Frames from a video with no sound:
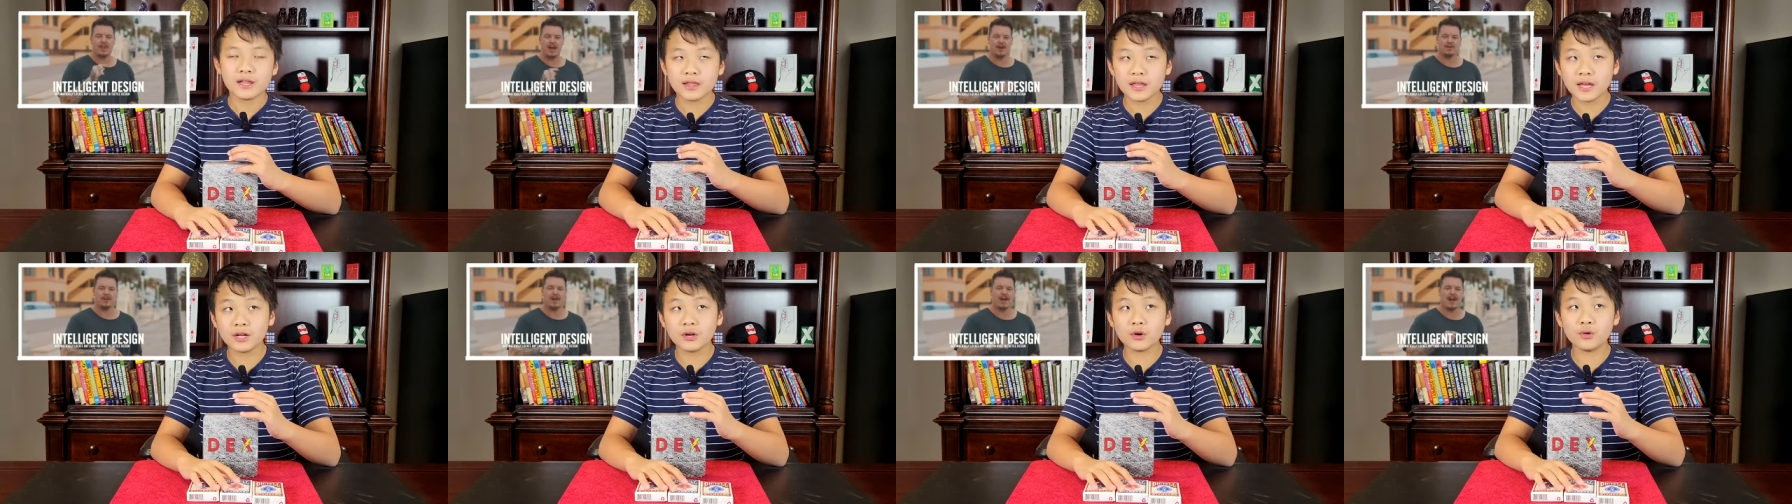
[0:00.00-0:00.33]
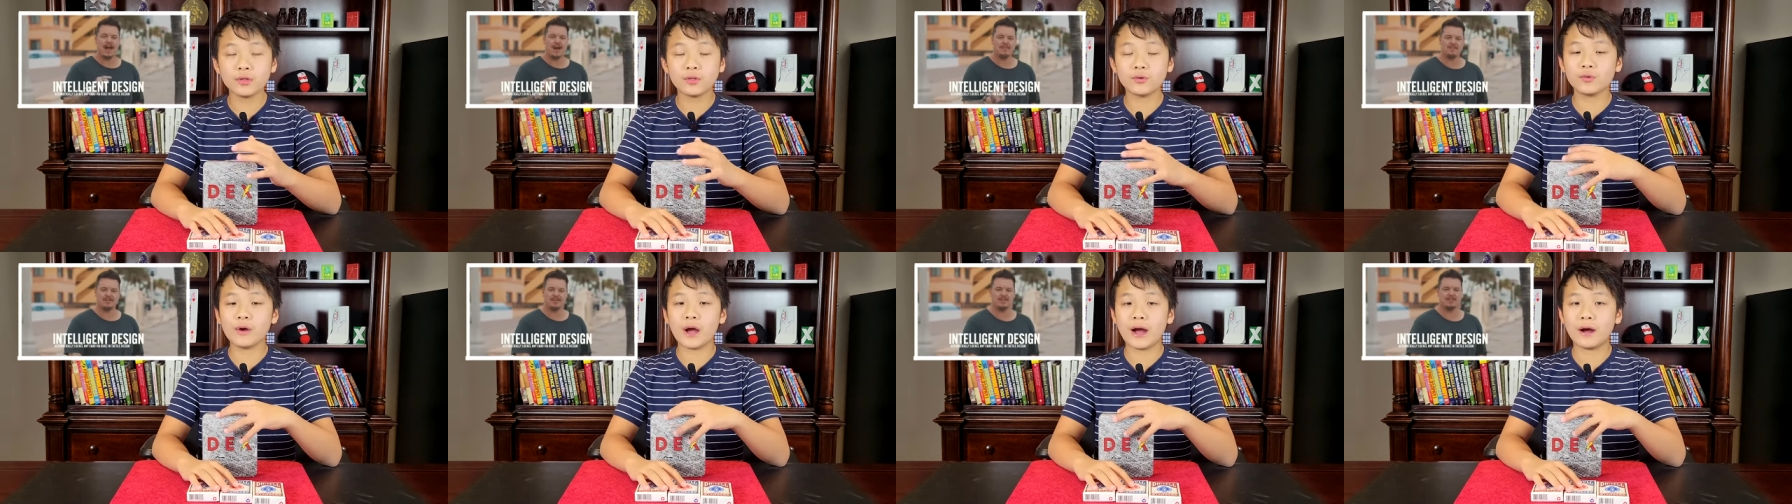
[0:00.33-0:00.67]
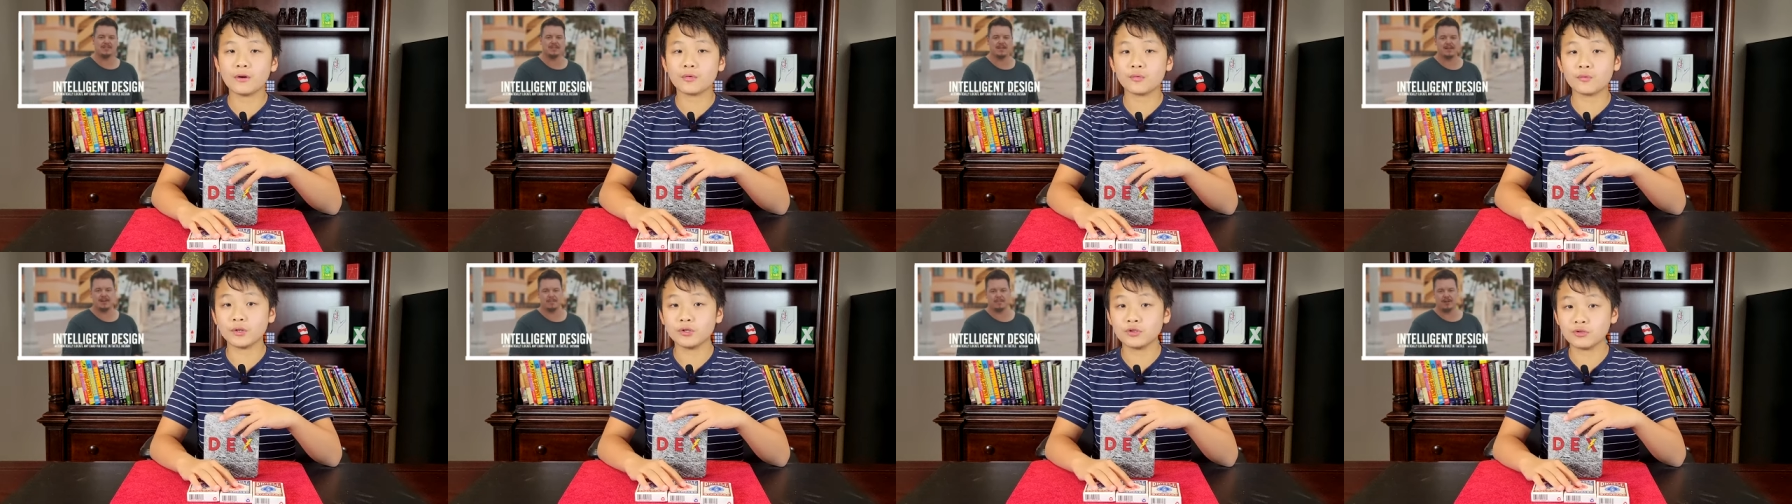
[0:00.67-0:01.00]
They go through
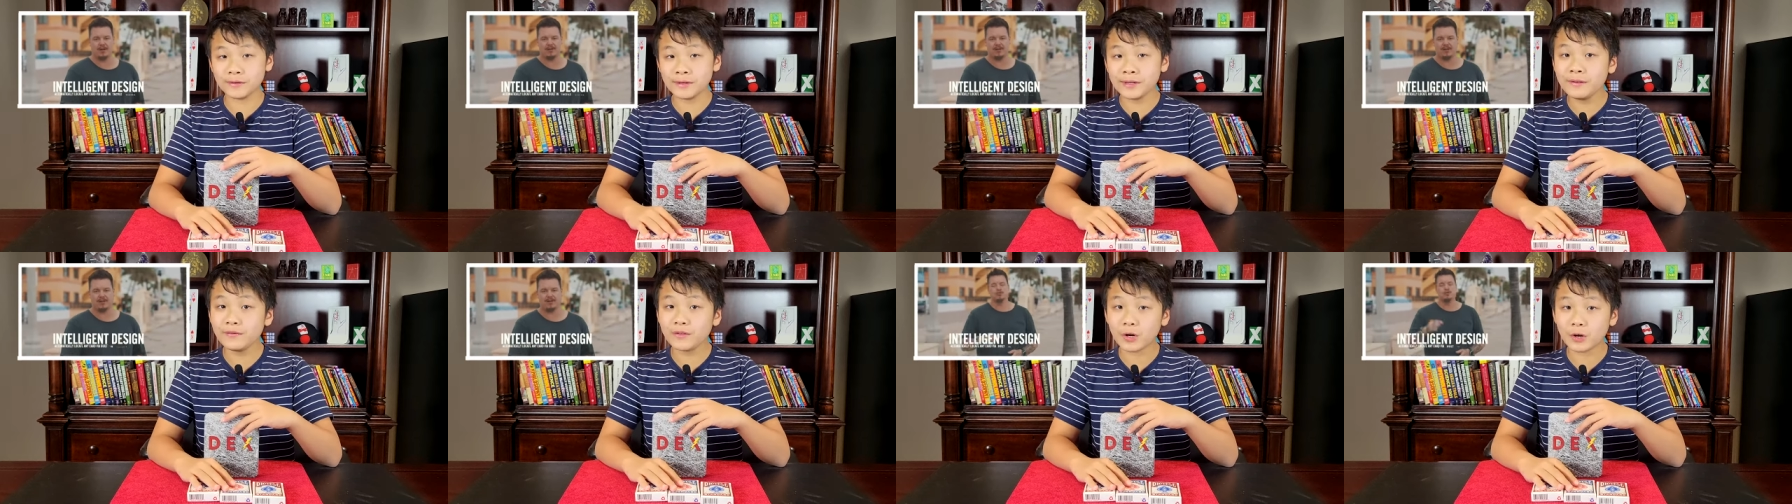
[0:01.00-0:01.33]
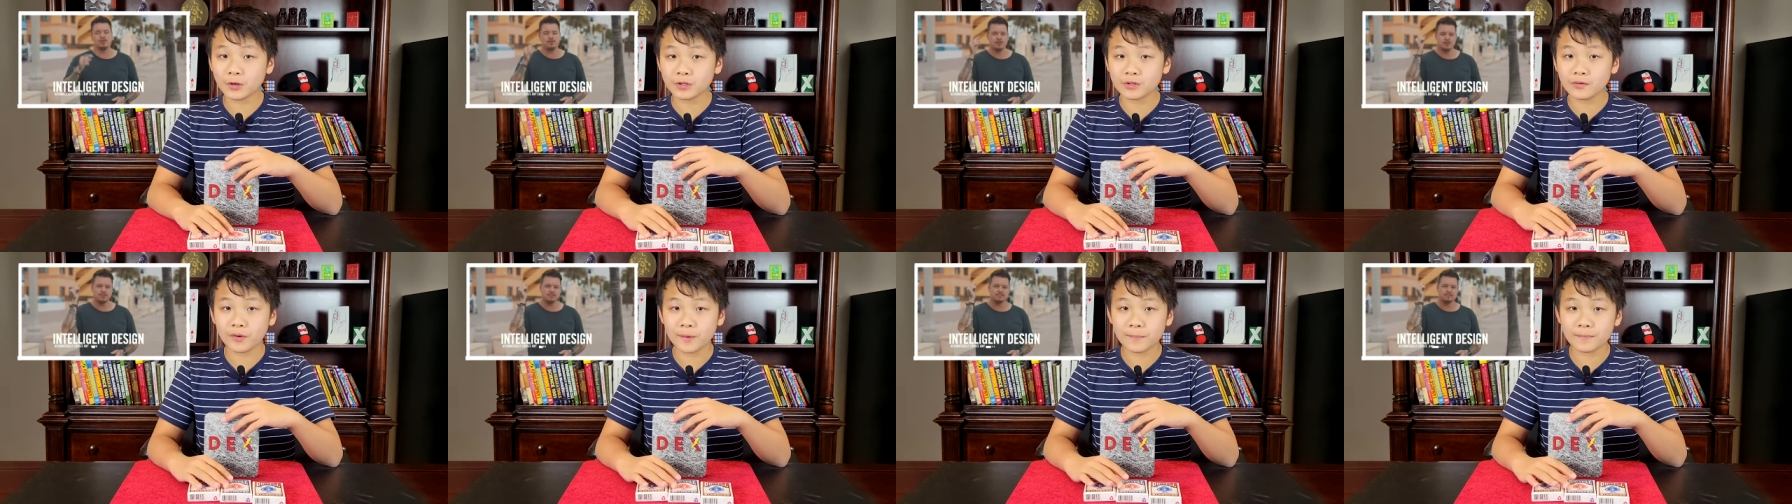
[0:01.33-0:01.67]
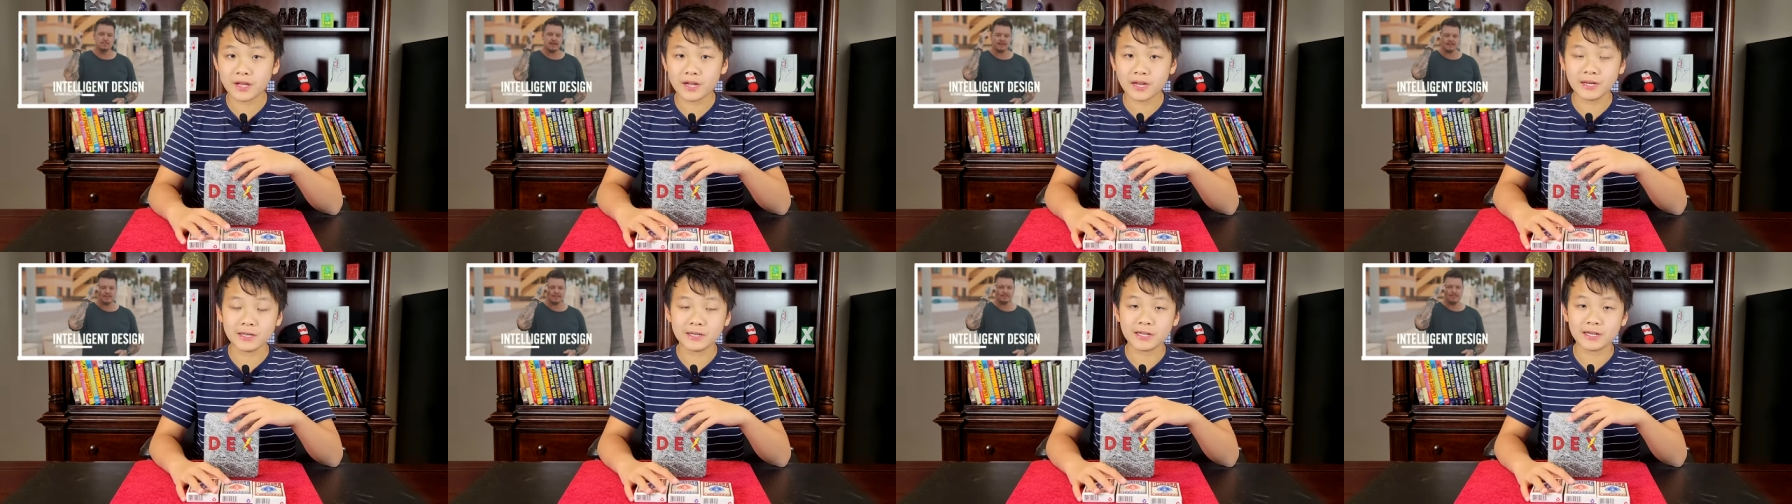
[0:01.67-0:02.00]
how to retrieve cards
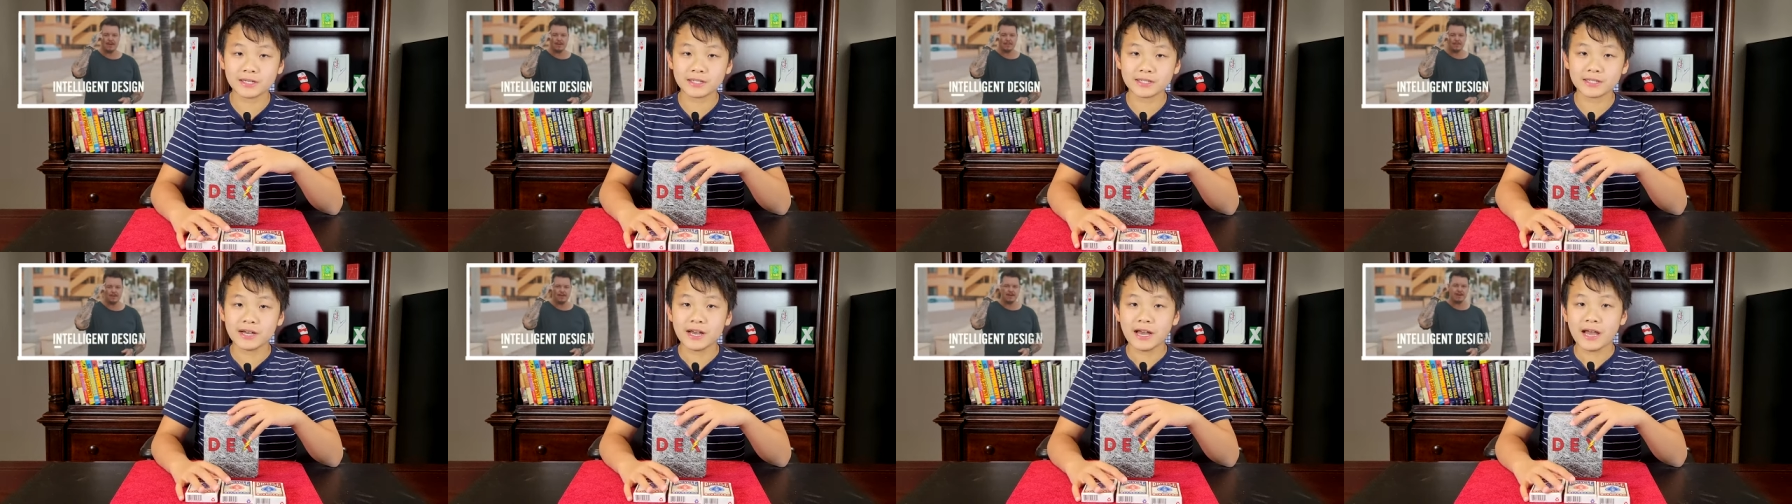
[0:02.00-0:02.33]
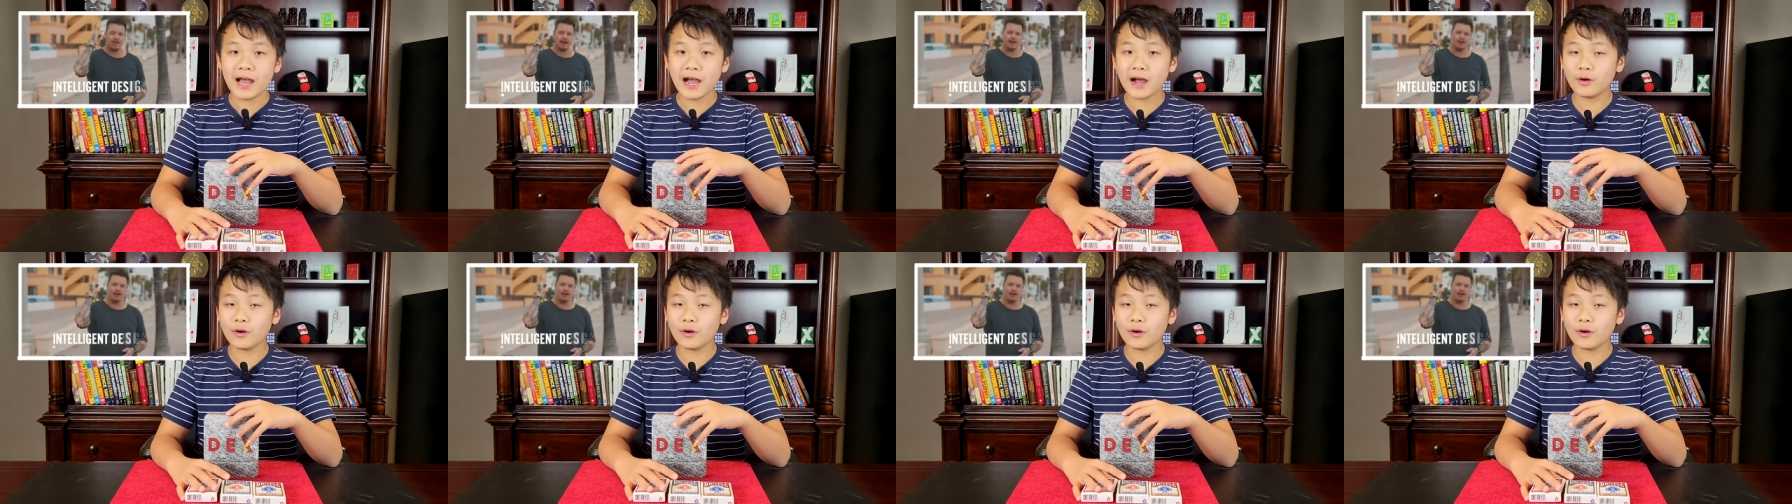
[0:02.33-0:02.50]
from the index,